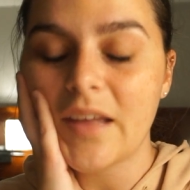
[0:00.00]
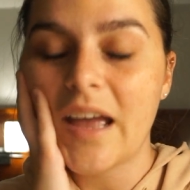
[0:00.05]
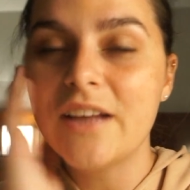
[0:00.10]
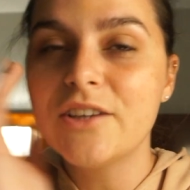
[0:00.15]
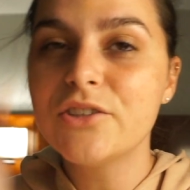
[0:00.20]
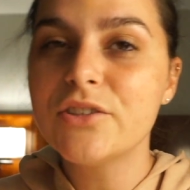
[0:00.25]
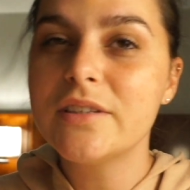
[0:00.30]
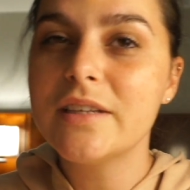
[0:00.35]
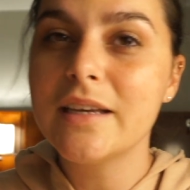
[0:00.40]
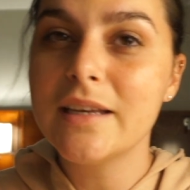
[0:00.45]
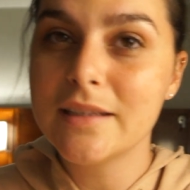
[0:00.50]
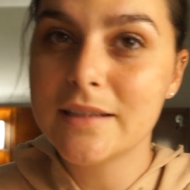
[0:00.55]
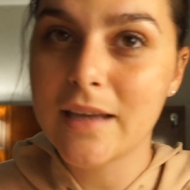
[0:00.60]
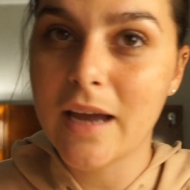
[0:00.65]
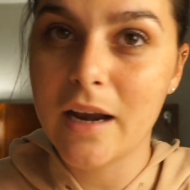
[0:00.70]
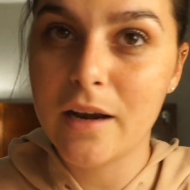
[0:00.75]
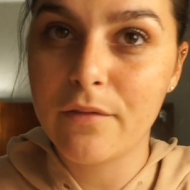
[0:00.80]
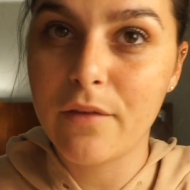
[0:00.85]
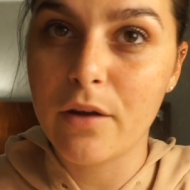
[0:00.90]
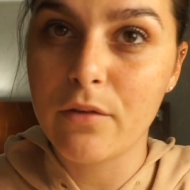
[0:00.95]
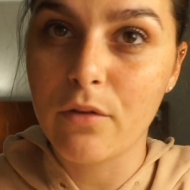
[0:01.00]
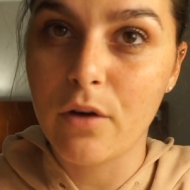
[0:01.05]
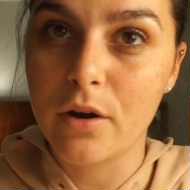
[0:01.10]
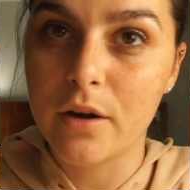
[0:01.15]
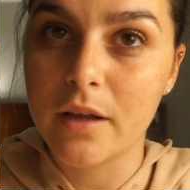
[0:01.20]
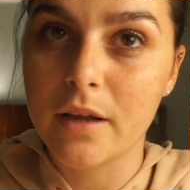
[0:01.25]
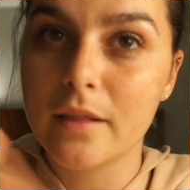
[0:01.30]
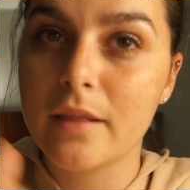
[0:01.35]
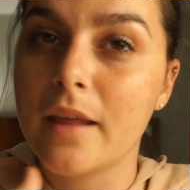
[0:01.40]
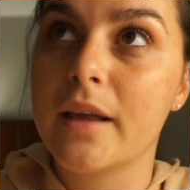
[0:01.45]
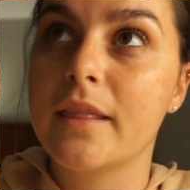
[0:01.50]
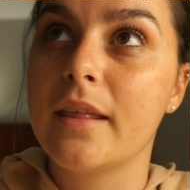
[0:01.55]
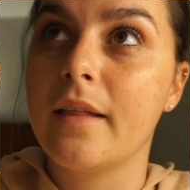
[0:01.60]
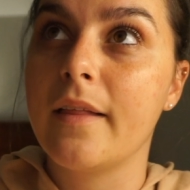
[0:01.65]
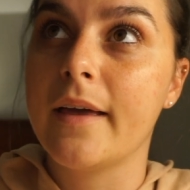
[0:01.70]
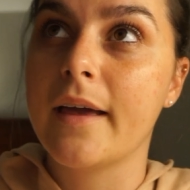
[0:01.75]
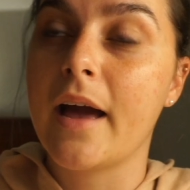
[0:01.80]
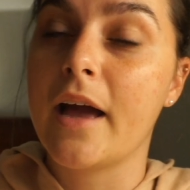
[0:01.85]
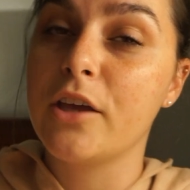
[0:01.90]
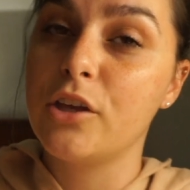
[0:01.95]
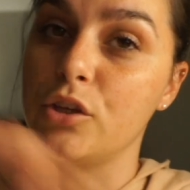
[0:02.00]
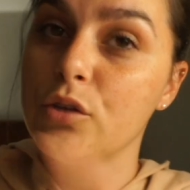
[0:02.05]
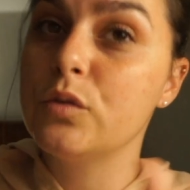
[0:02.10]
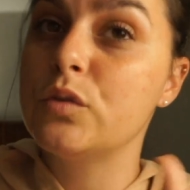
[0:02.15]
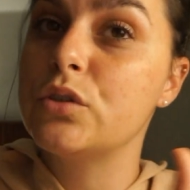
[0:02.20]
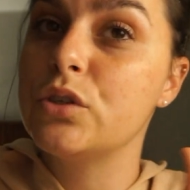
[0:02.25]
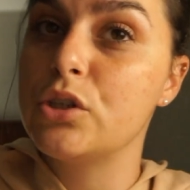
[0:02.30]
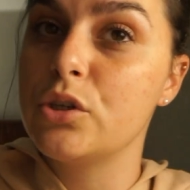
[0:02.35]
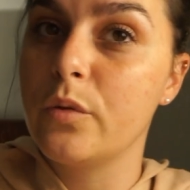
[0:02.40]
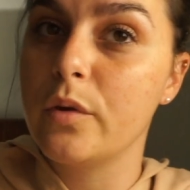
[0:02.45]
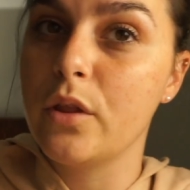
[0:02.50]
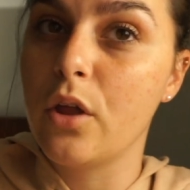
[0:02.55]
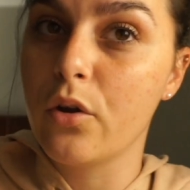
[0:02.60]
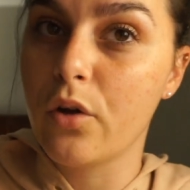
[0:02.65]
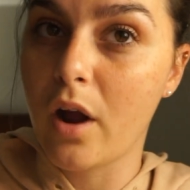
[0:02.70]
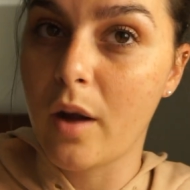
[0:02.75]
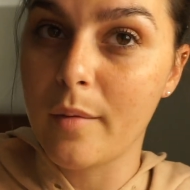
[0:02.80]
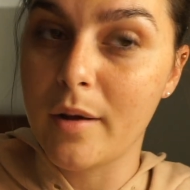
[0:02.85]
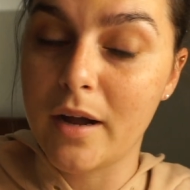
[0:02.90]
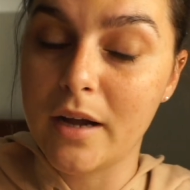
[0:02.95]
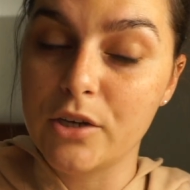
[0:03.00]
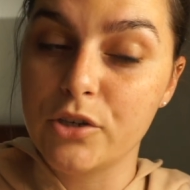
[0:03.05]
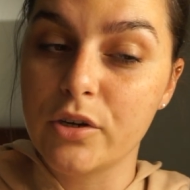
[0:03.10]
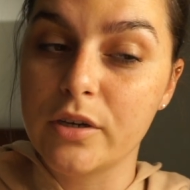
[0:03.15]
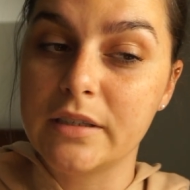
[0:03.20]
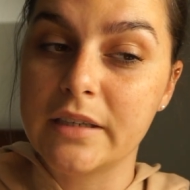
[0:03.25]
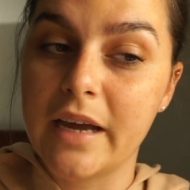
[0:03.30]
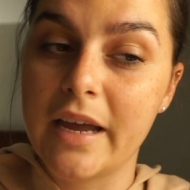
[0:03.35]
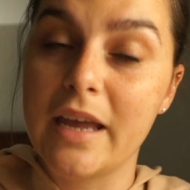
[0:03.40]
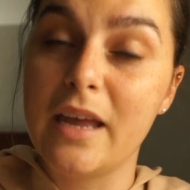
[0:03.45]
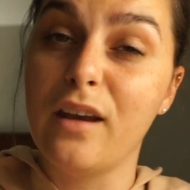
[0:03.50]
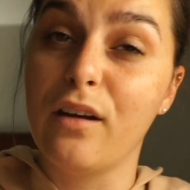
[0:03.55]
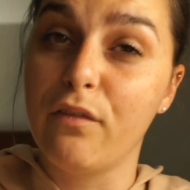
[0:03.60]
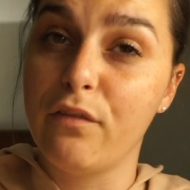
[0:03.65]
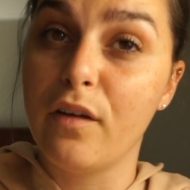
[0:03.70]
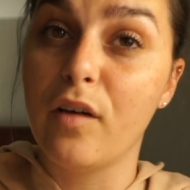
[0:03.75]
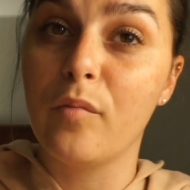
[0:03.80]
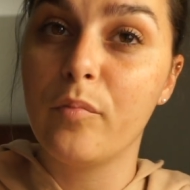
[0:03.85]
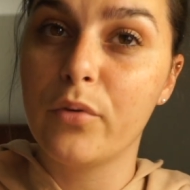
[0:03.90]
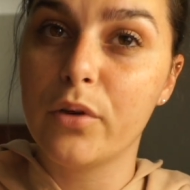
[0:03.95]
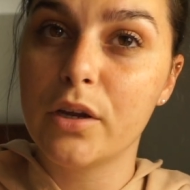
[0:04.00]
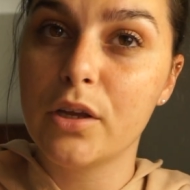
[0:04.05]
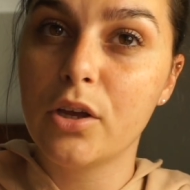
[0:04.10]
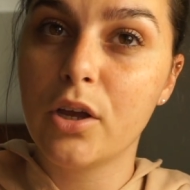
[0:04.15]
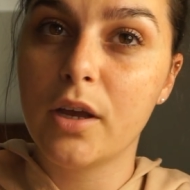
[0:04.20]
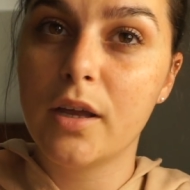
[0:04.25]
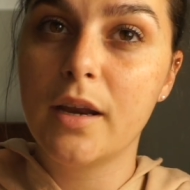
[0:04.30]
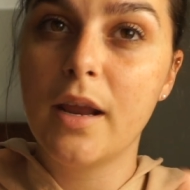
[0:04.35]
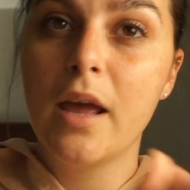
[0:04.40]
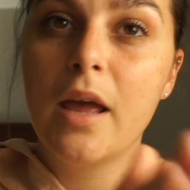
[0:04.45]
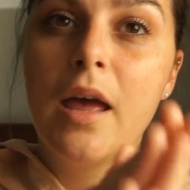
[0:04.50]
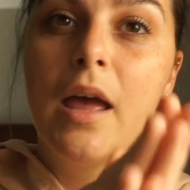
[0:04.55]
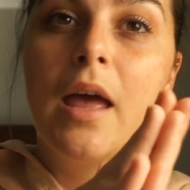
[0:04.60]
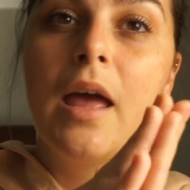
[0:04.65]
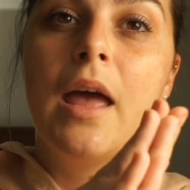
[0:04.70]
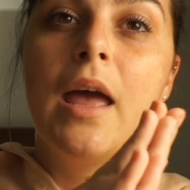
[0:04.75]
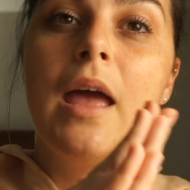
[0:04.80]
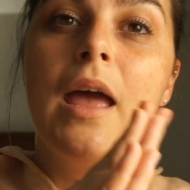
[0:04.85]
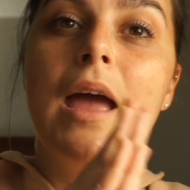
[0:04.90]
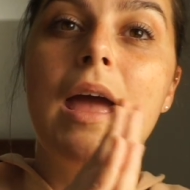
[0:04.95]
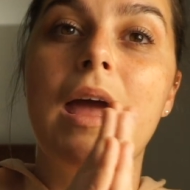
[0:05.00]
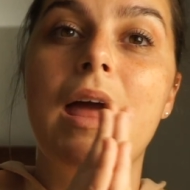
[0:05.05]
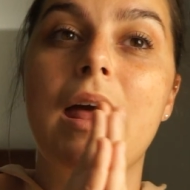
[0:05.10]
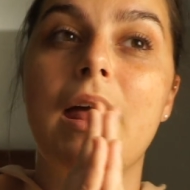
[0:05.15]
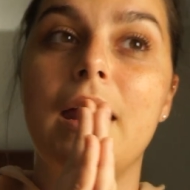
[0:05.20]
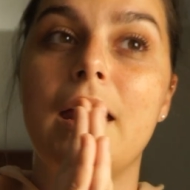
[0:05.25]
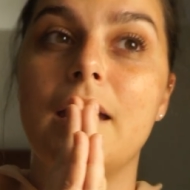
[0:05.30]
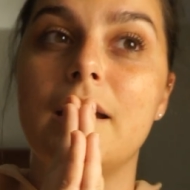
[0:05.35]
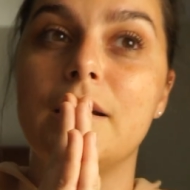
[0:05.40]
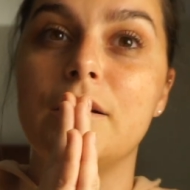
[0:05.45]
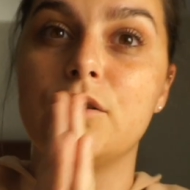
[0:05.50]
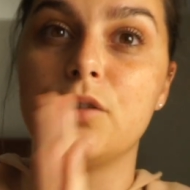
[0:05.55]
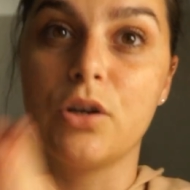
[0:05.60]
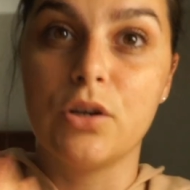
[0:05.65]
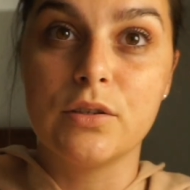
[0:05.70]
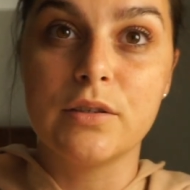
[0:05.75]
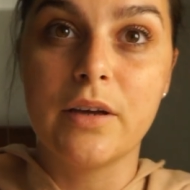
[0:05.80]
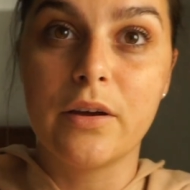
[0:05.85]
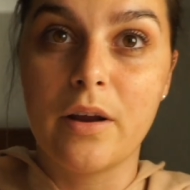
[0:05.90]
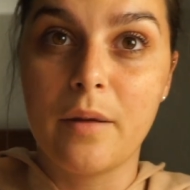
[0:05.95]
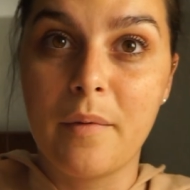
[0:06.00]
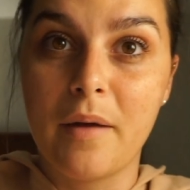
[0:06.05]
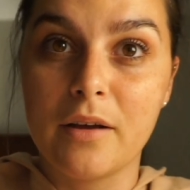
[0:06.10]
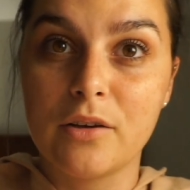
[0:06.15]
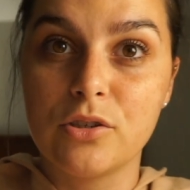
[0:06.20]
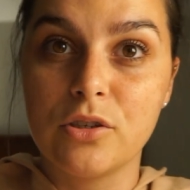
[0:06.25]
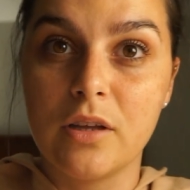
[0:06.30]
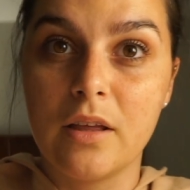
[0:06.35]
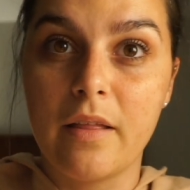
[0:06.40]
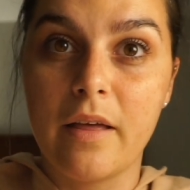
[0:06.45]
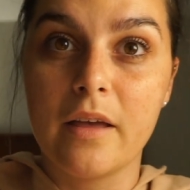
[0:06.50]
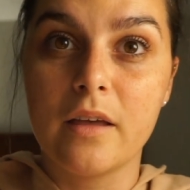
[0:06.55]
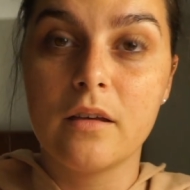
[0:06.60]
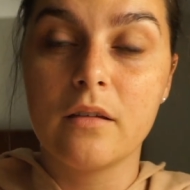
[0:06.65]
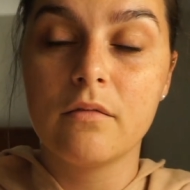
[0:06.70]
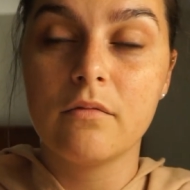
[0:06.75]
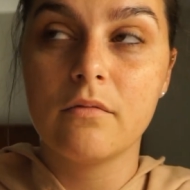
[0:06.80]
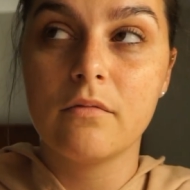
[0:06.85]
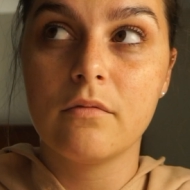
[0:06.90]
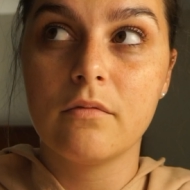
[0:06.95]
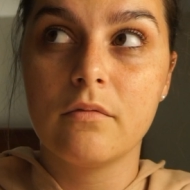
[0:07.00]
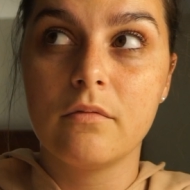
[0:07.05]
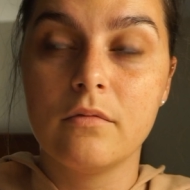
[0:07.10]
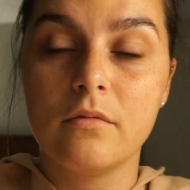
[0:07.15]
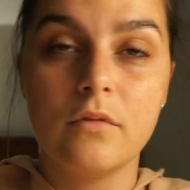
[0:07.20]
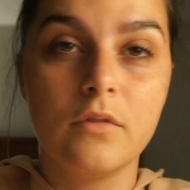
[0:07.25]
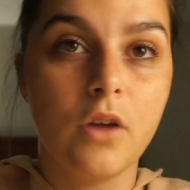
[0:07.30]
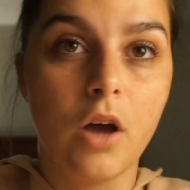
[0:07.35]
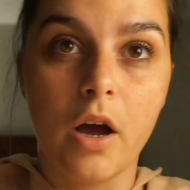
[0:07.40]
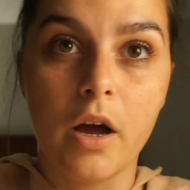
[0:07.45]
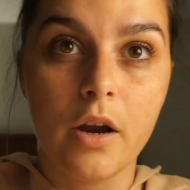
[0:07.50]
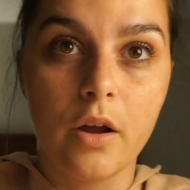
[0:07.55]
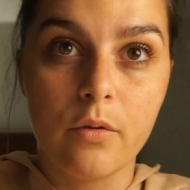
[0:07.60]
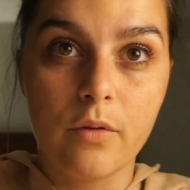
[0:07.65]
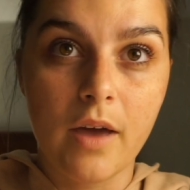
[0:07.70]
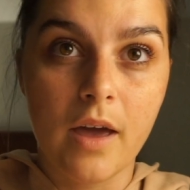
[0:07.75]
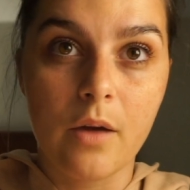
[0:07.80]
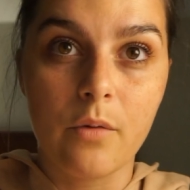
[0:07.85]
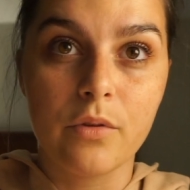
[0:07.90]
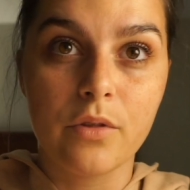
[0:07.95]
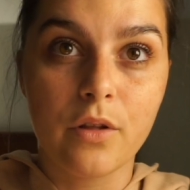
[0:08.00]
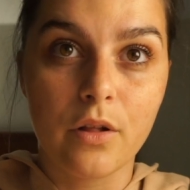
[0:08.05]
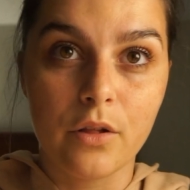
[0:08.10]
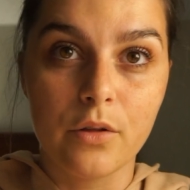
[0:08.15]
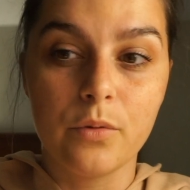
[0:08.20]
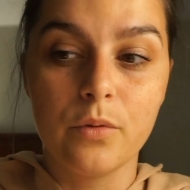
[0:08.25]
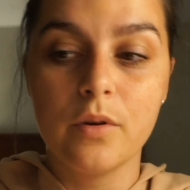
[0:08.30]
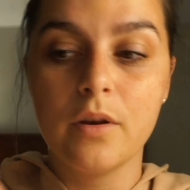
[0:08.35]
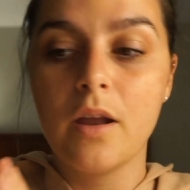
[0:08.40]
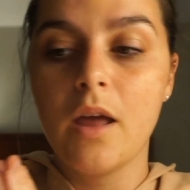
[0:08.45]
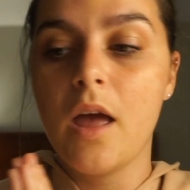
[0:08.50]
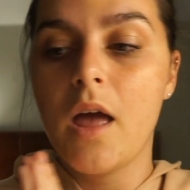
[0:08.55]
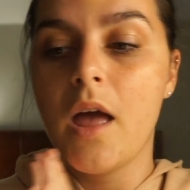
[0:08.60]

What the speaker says: I just think it's kind of ironic, like that, like I used to do a low carbohydrate diet and felt pretty good, and it turns out I'm actually like not okay with gluten.